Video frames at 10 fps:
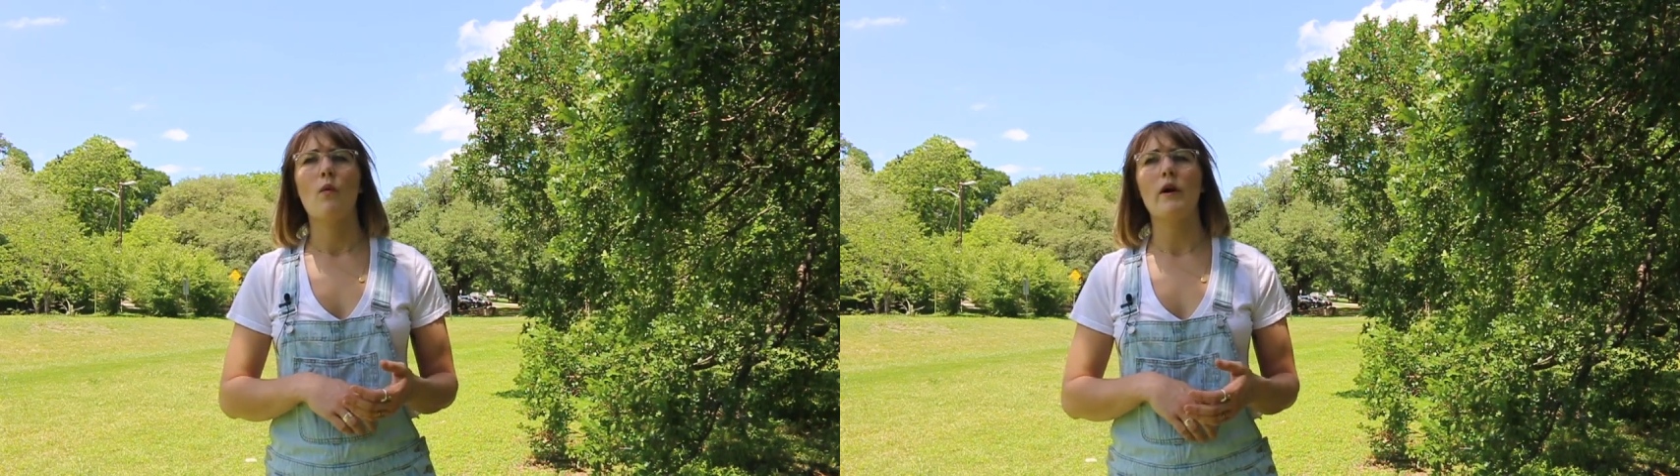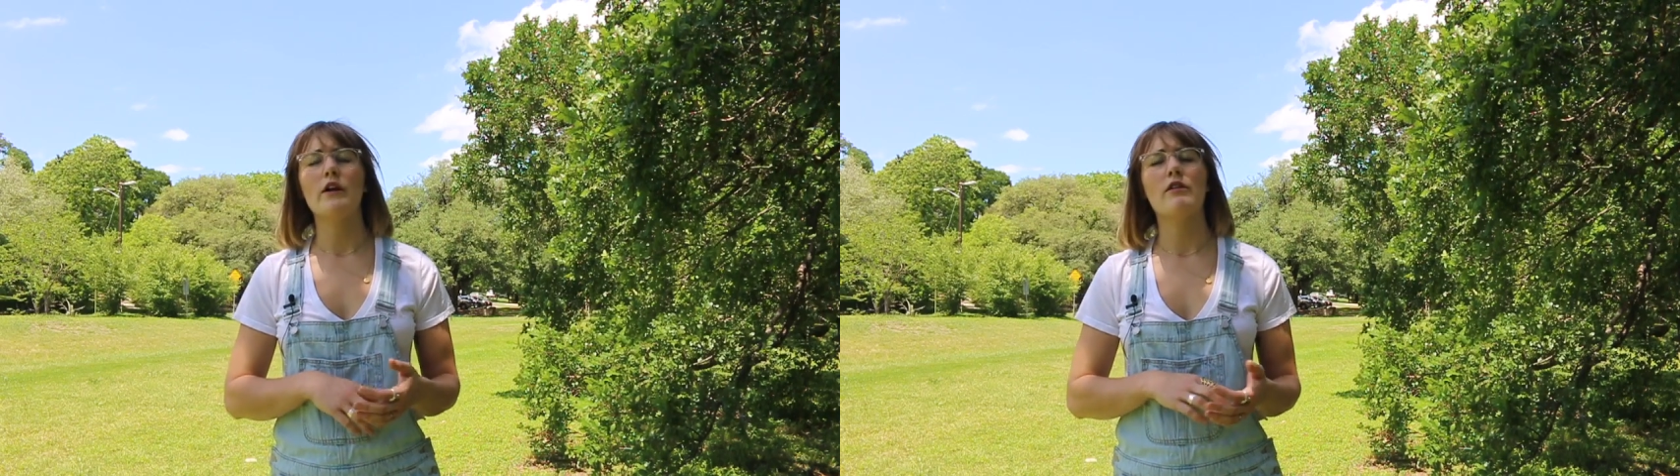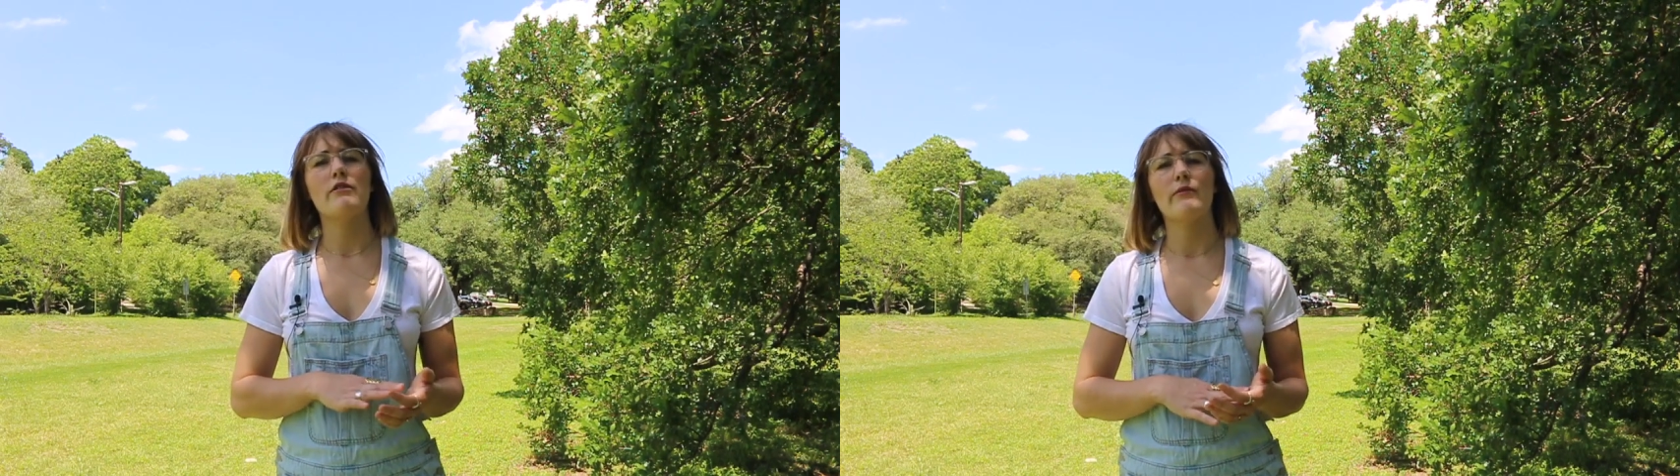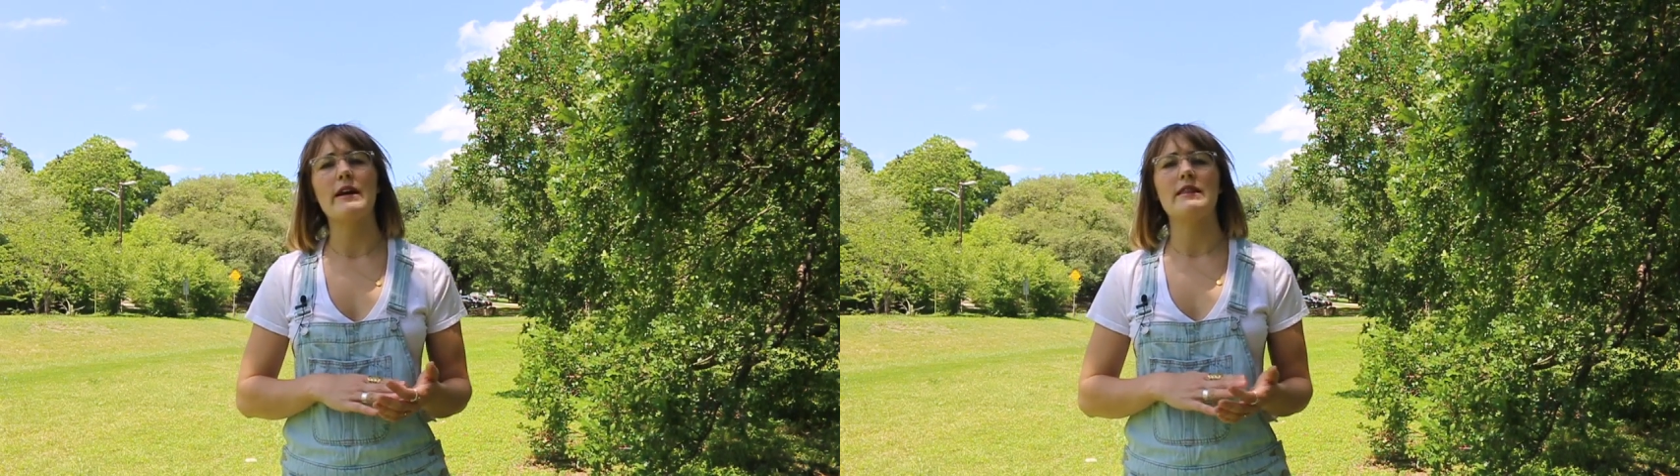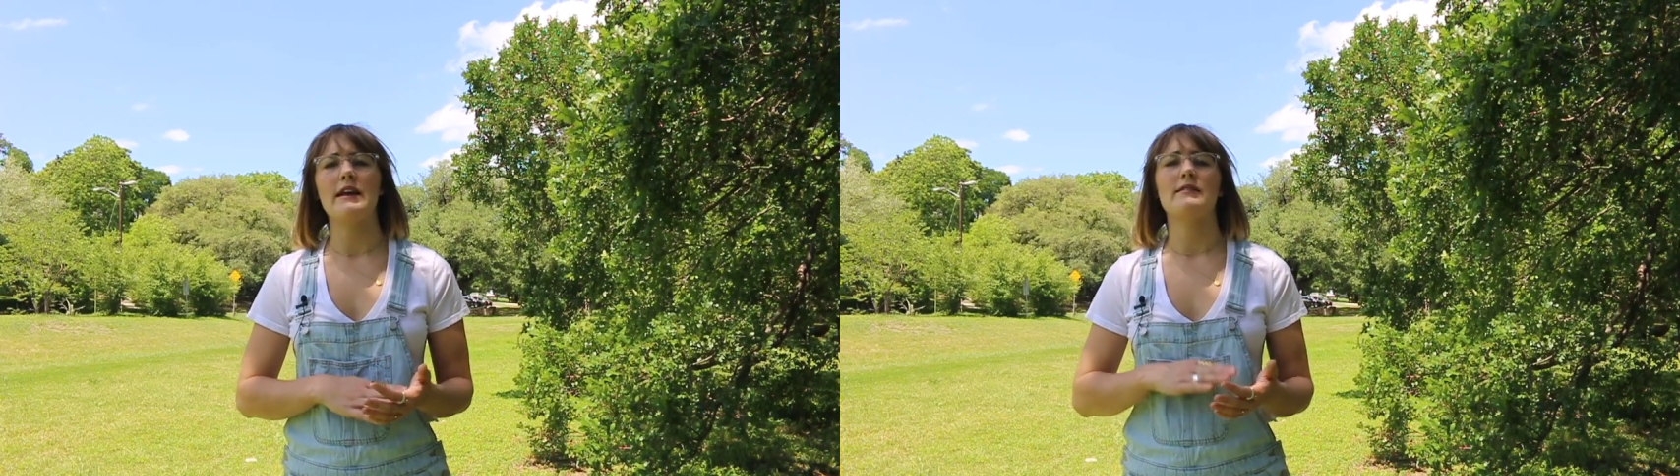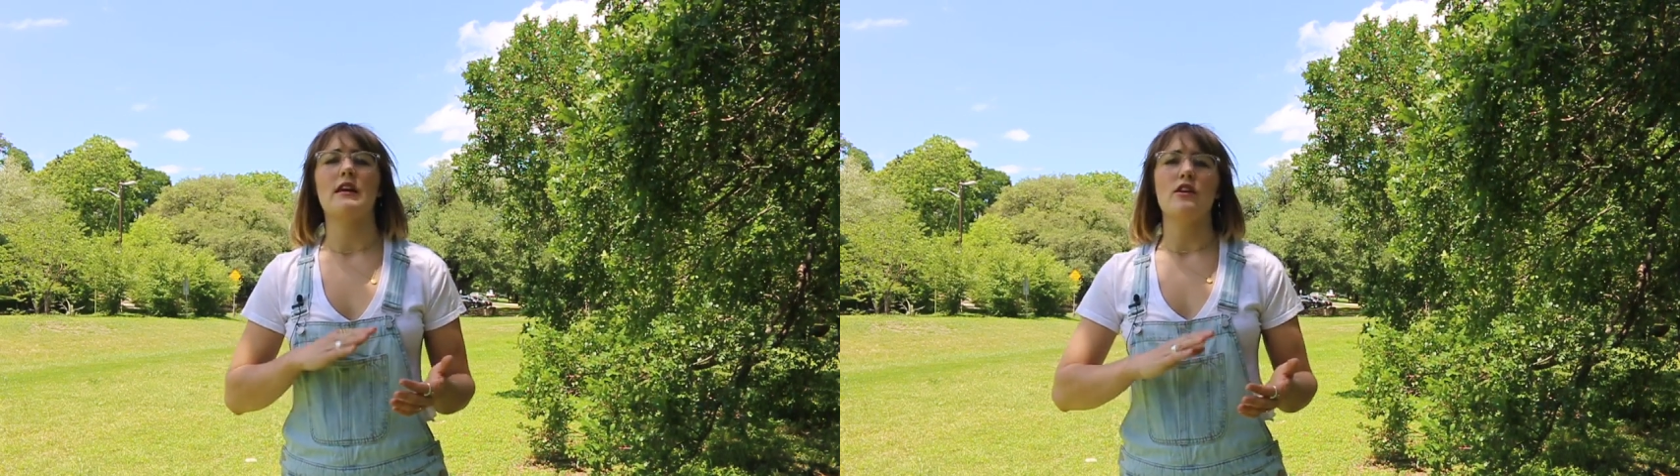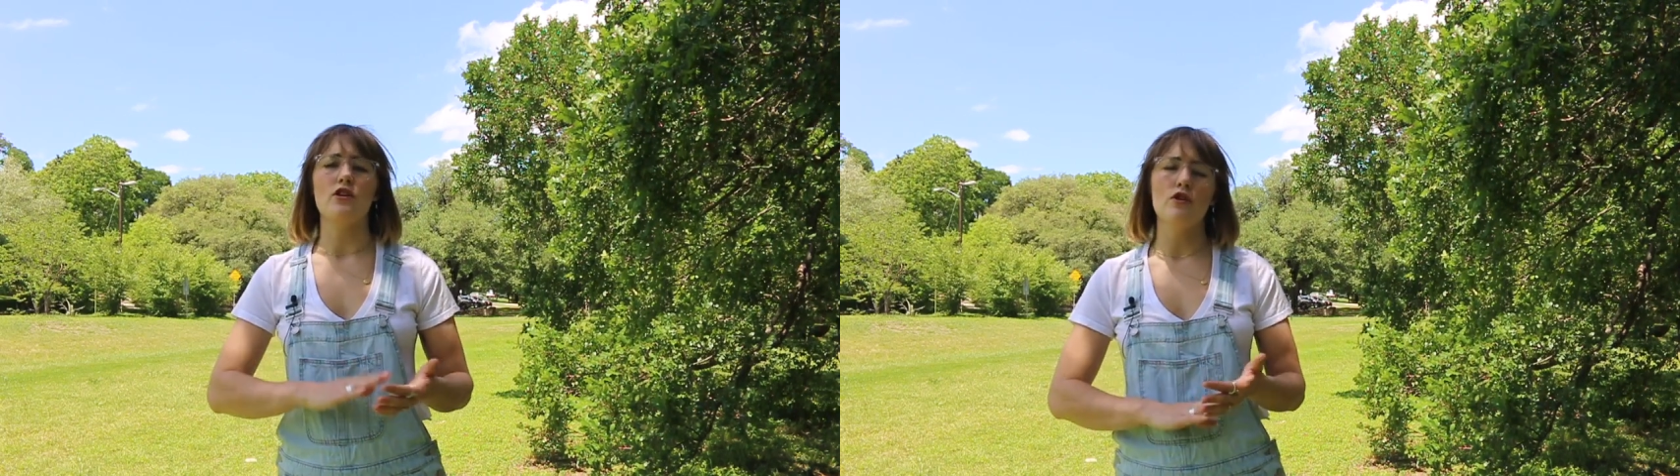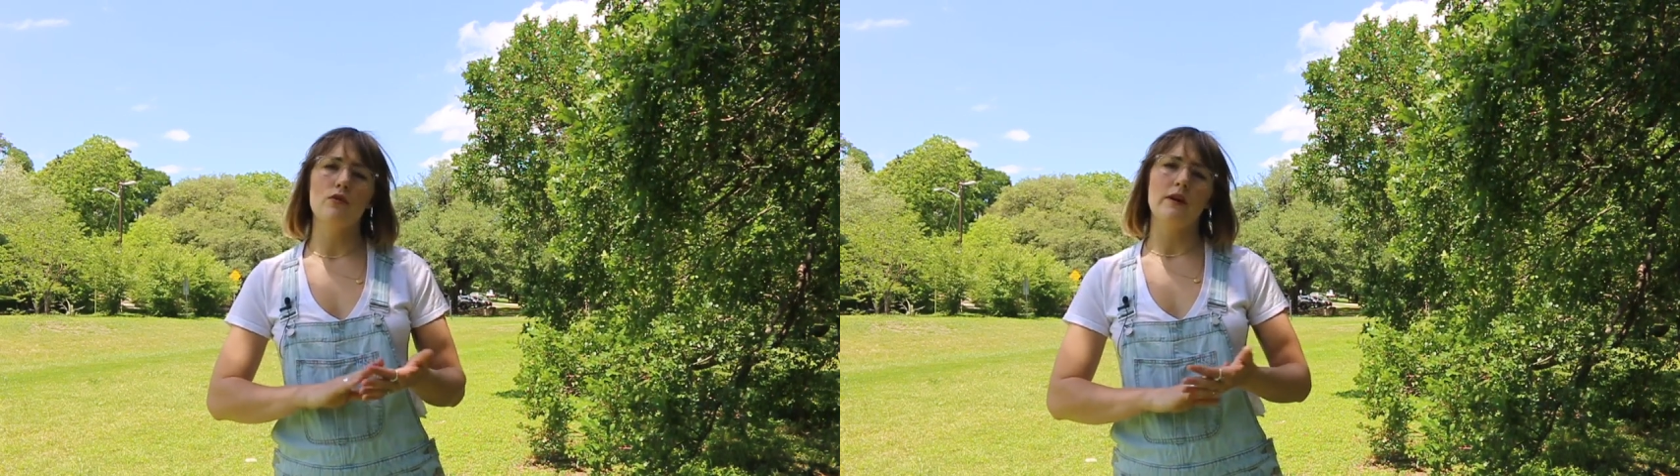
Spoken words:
what are 3 things that you